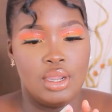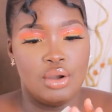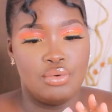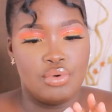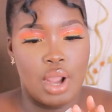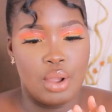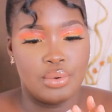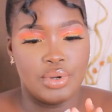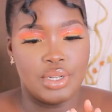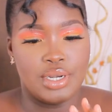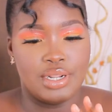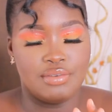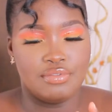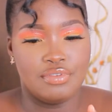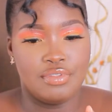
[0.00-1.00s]
rounded
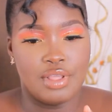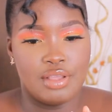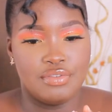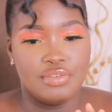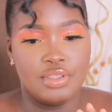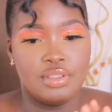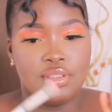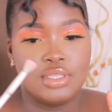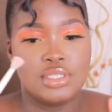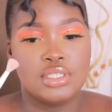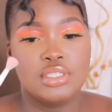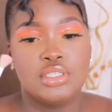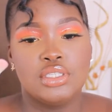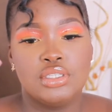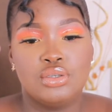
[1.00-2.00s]
and fluffy. This
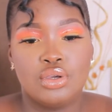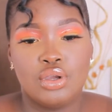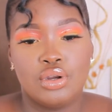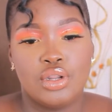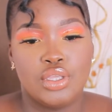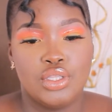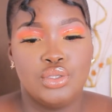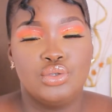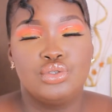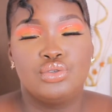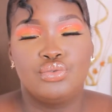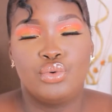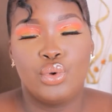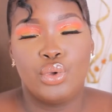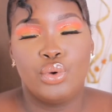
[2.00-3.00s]
you're gonna use
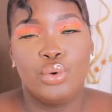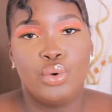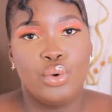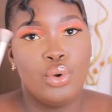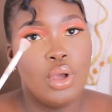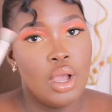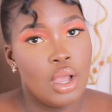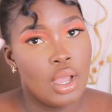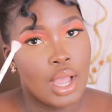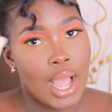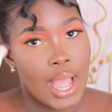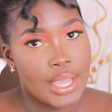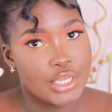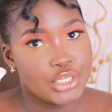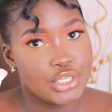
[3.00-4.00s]
for your
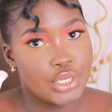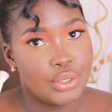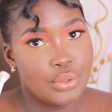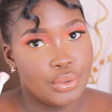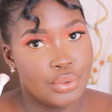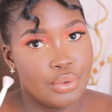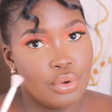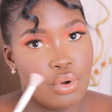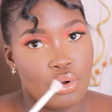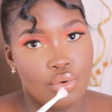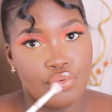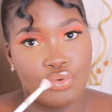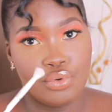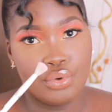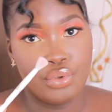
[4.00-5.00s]
eyeshadow or
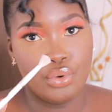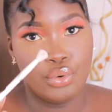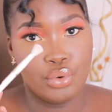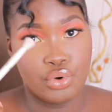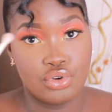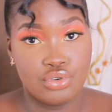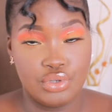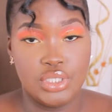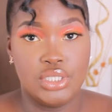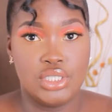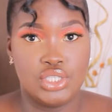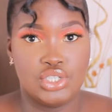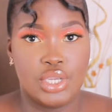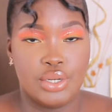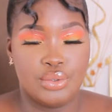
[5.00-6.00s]
for your
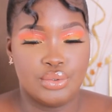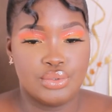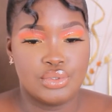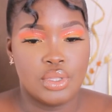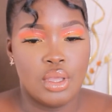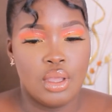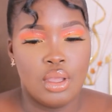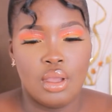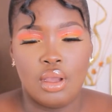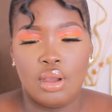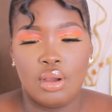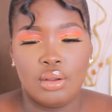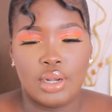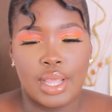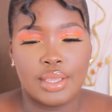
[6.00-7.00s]
crease shadows.
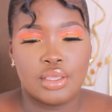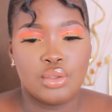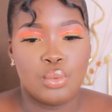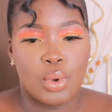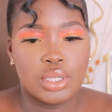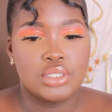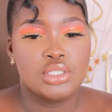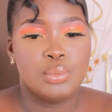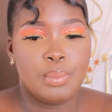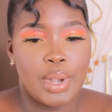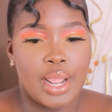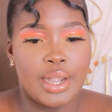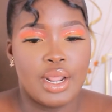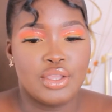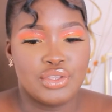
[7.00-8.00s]
Like you want to
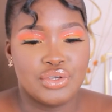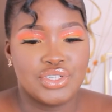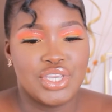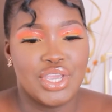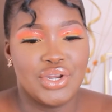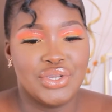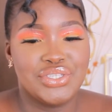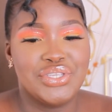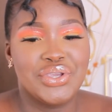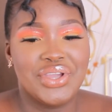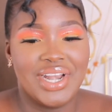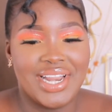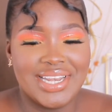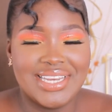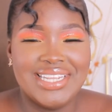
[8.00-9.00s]
blend out your shadows, you're
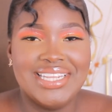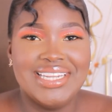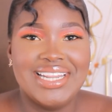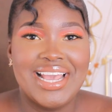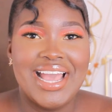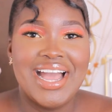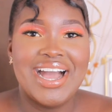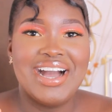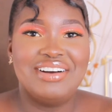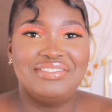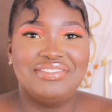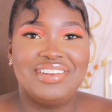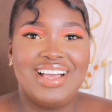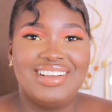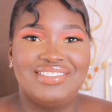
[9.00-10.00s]
gonna need a
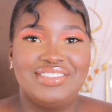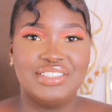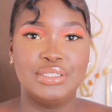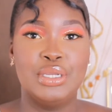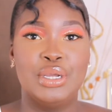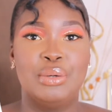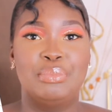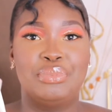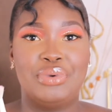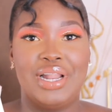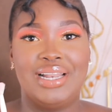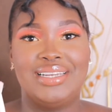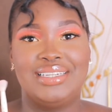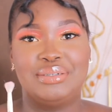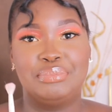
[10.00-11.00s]
fluffy
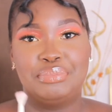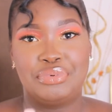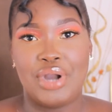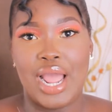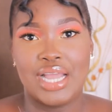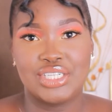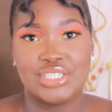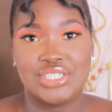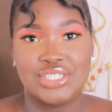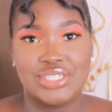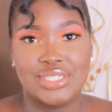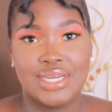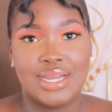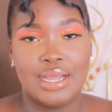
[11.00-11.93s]
blending brush,